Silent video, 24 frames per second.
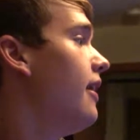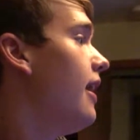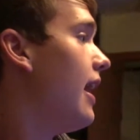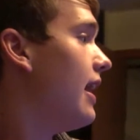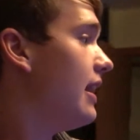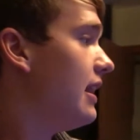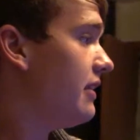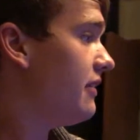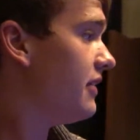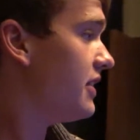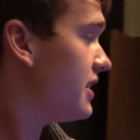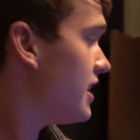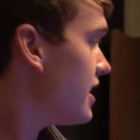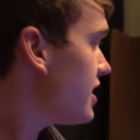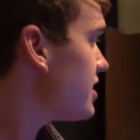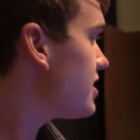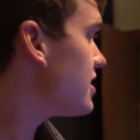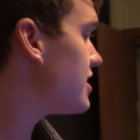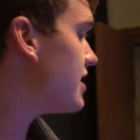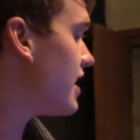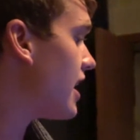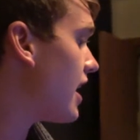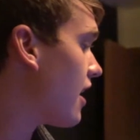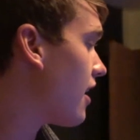and leaving
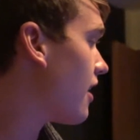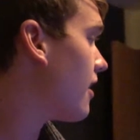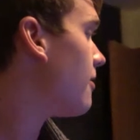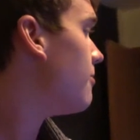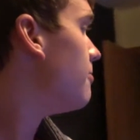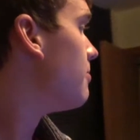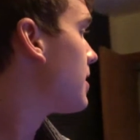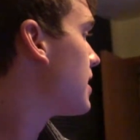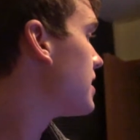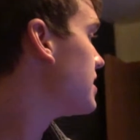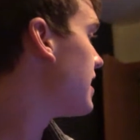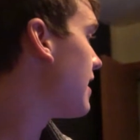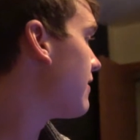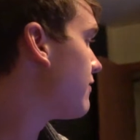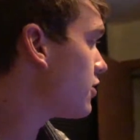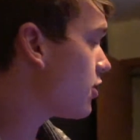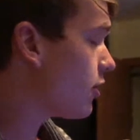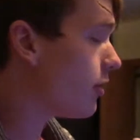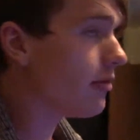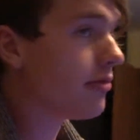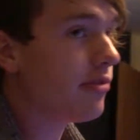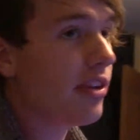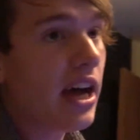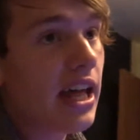dishes there because they have to
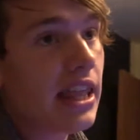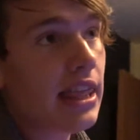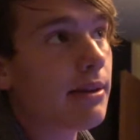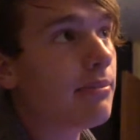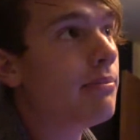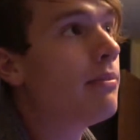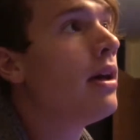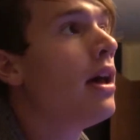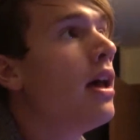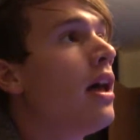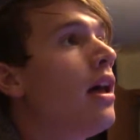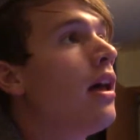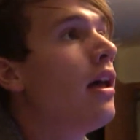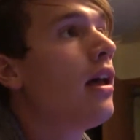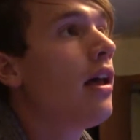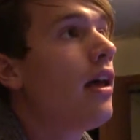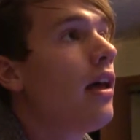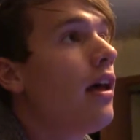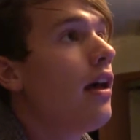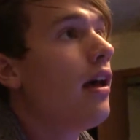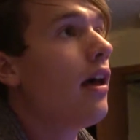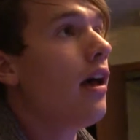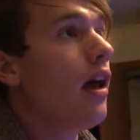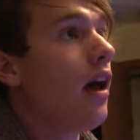go and find them.
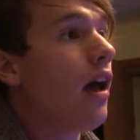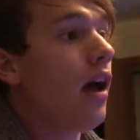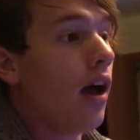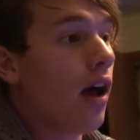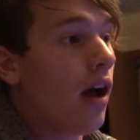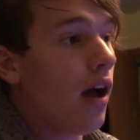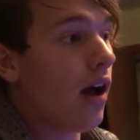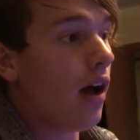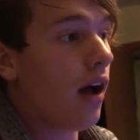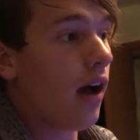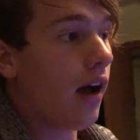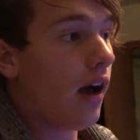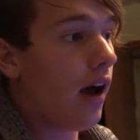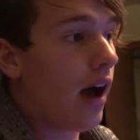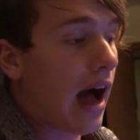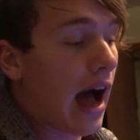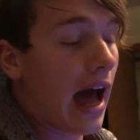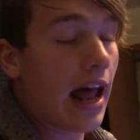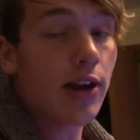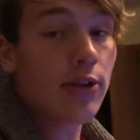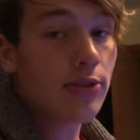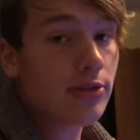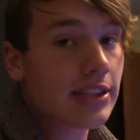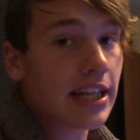
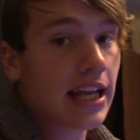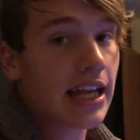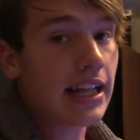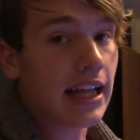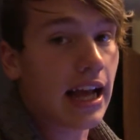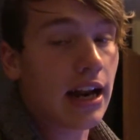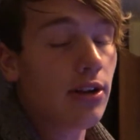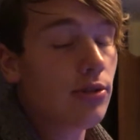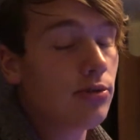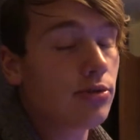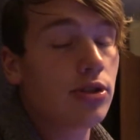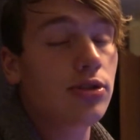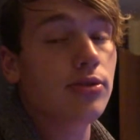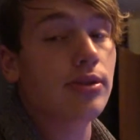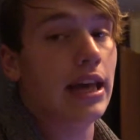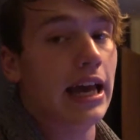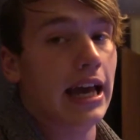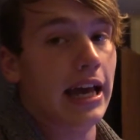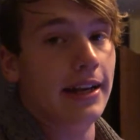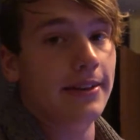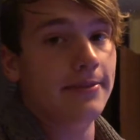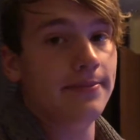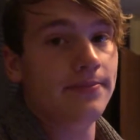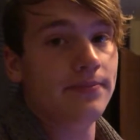I don't take I don't do
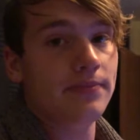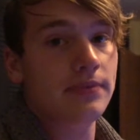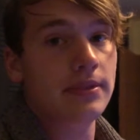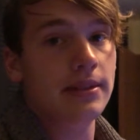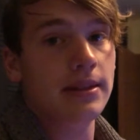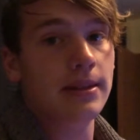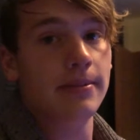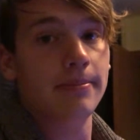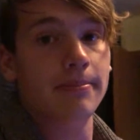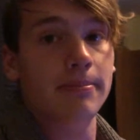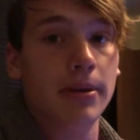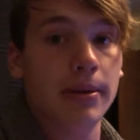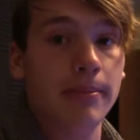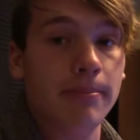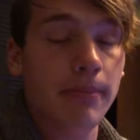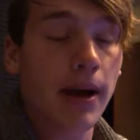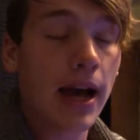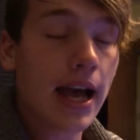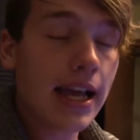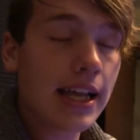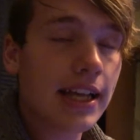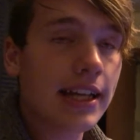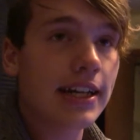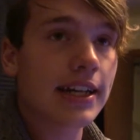that. But
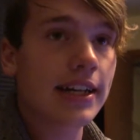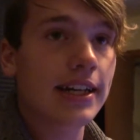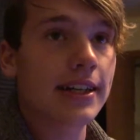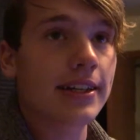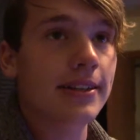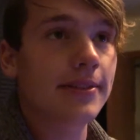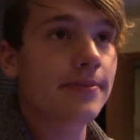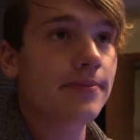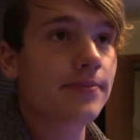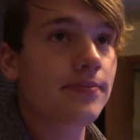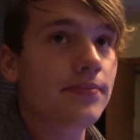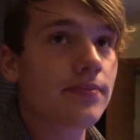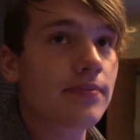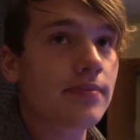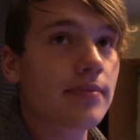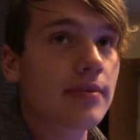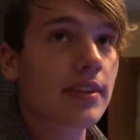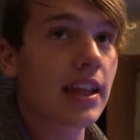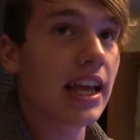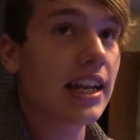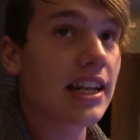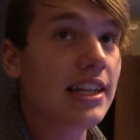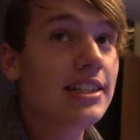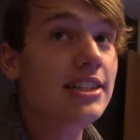Micah,
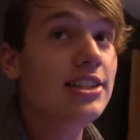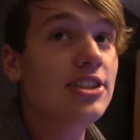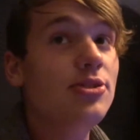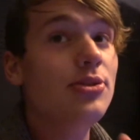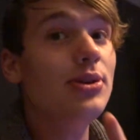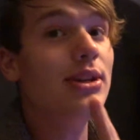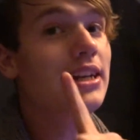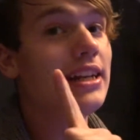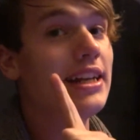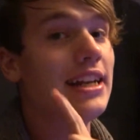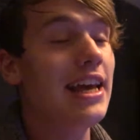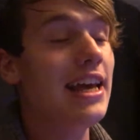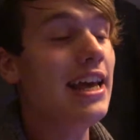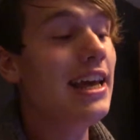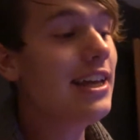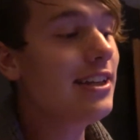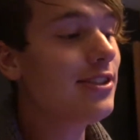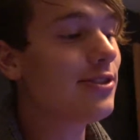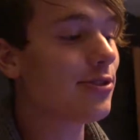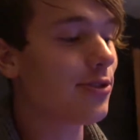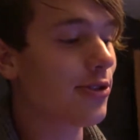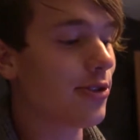he doesn't do it in his